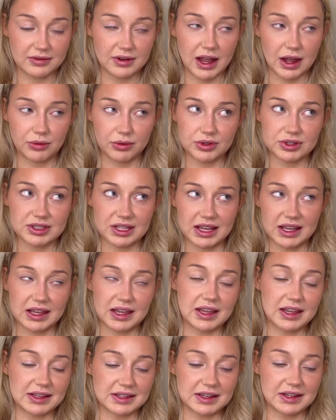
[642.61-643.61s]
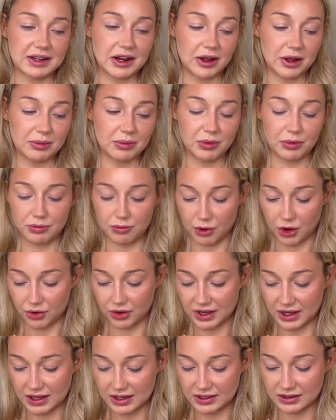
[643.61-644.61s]
I will say it did come
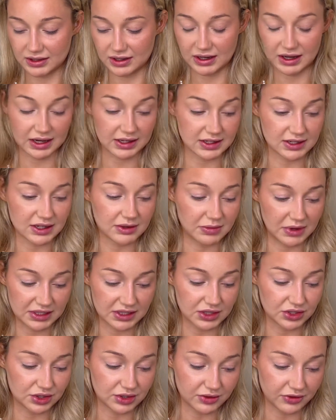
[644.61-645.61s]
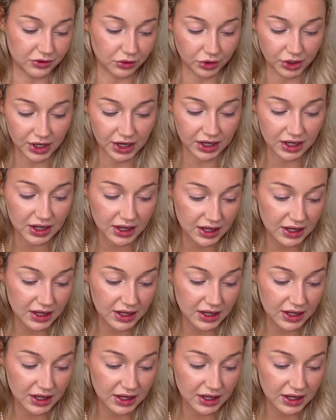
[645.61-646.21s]
broken and I did message Sephora.